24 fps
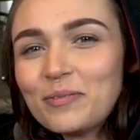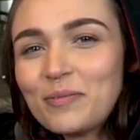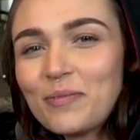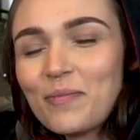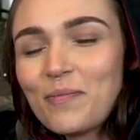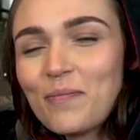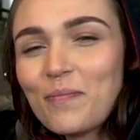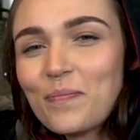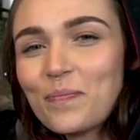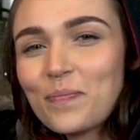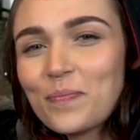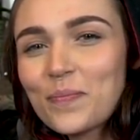
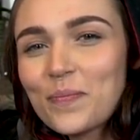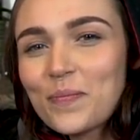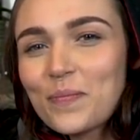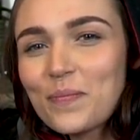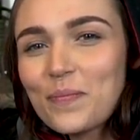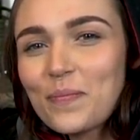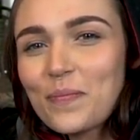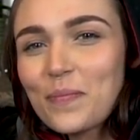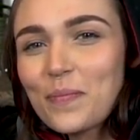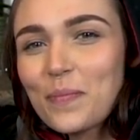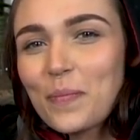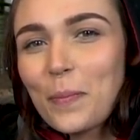
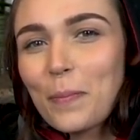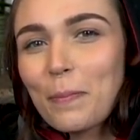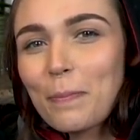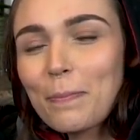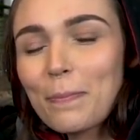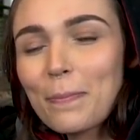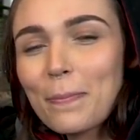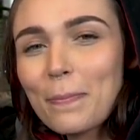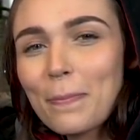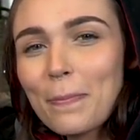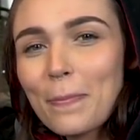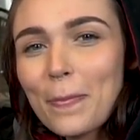
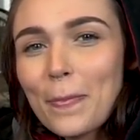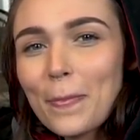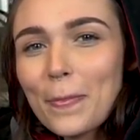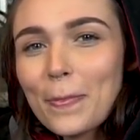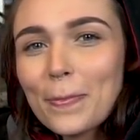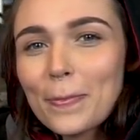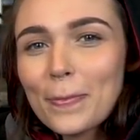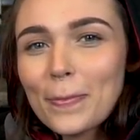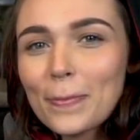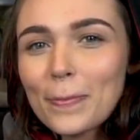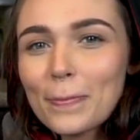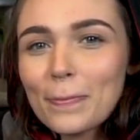
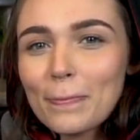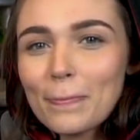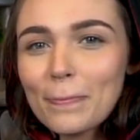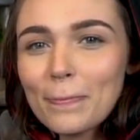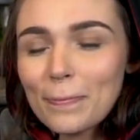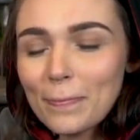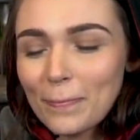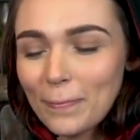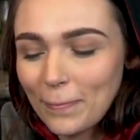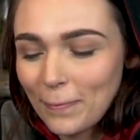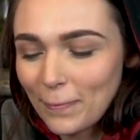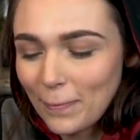
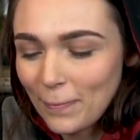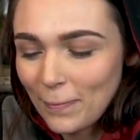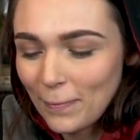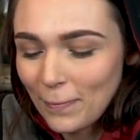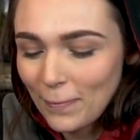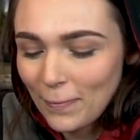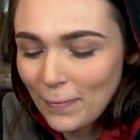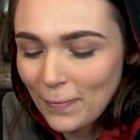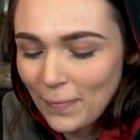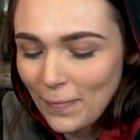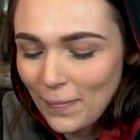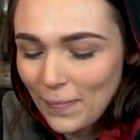
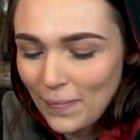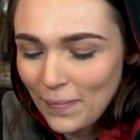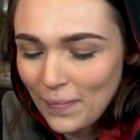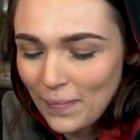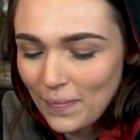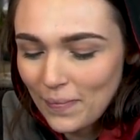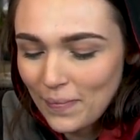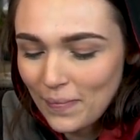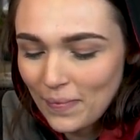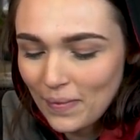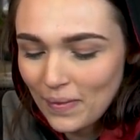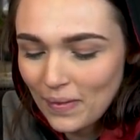
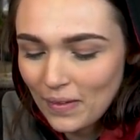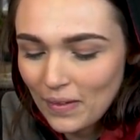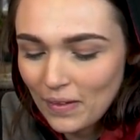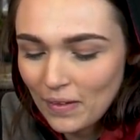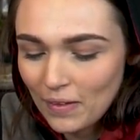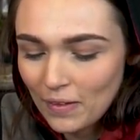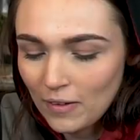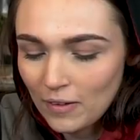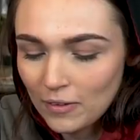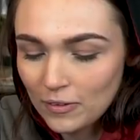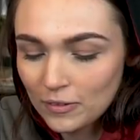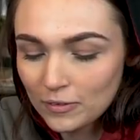
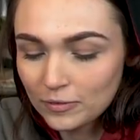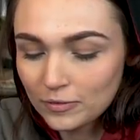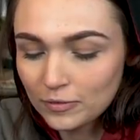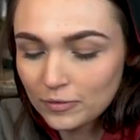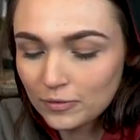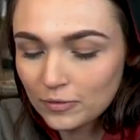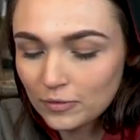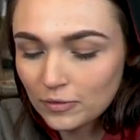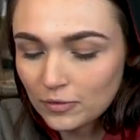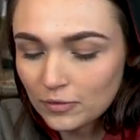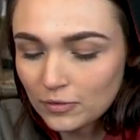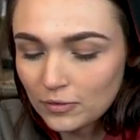
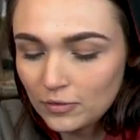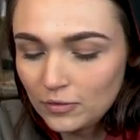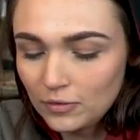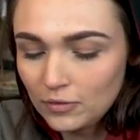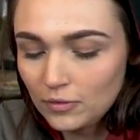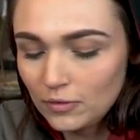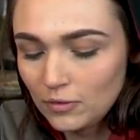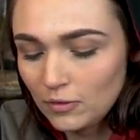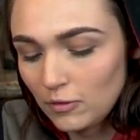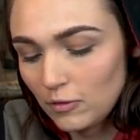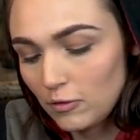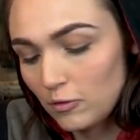
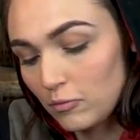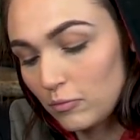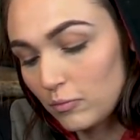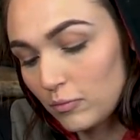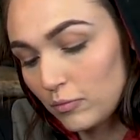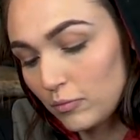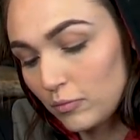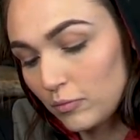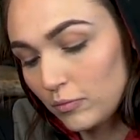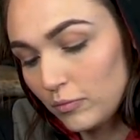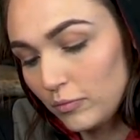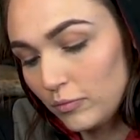
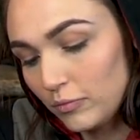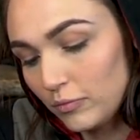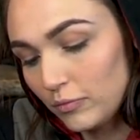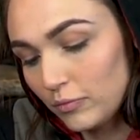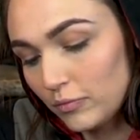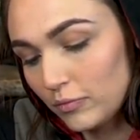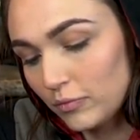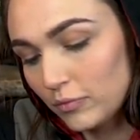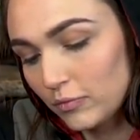This person isn't speaking.